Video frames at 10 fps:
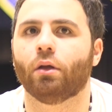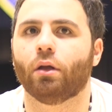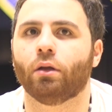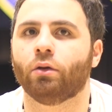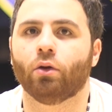
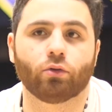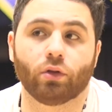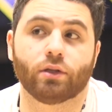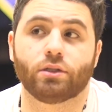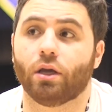And to
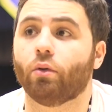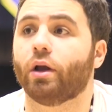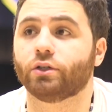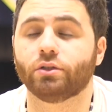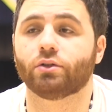this day, we're
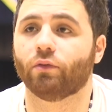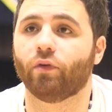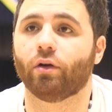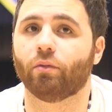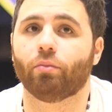actually still
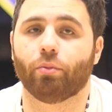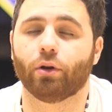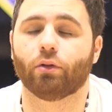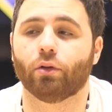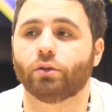pretty
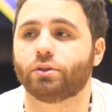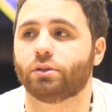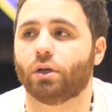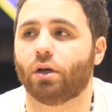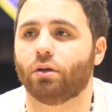close.